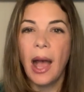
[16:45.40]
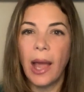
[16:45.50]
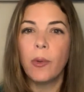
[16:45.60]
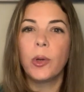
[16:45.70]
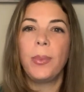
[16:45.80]

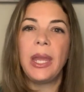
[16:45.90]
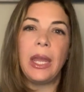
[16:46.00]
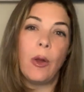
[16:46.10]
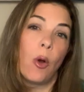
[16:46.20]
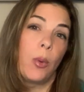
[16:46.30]
I would
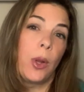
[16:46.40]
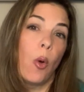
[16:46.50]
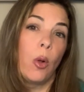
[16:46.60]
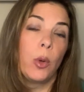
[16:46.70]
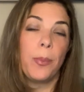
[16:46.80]
be, or we
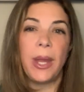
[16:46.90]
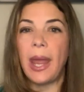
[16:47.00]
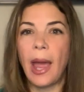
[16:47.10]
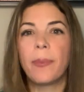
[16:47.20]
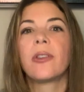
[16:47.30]
all would be,
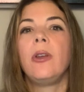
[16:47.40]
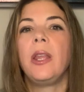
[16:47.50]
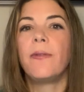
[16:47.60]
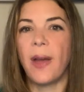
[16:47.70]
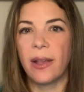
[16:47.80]

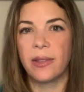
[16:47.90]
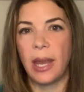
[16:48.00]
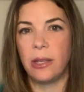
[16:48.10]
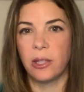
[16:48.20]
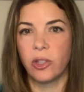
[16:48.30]
absolutely
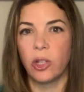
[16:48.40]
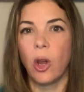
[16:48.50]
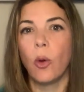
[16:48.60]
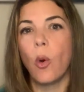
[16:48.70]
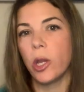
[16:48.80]
fascinated to
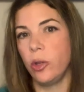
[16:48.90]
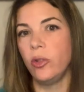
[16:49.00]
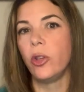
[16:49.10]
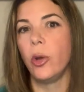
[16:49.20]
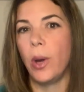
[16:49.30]
know what you
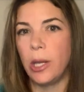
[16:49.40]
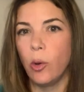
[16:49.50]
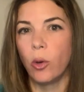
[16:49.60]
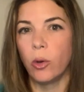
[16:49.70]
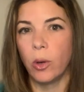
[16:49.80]
do in
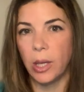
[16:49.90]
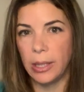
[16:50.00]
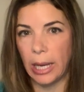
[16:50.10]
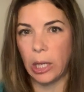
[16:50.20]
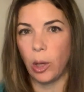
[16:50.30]
your
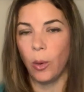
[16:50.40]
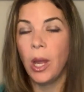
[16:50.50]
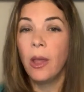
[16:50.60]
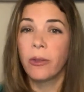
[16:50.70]
NICU.